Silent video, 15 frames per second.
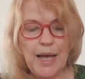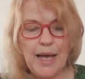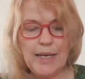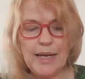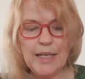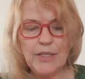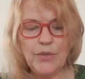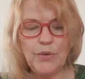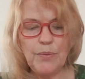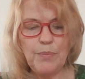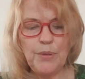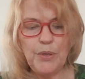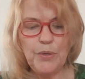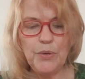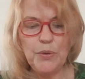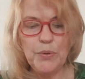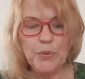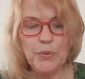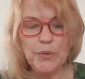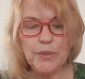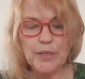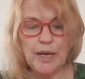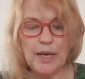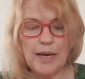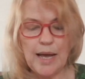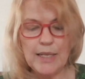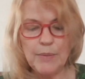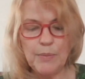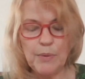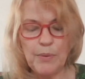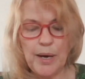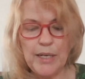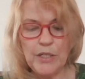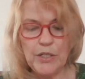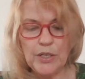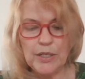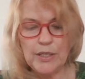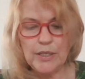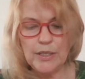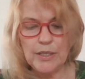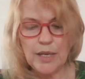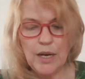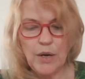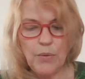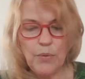And as to abuse and aspirations,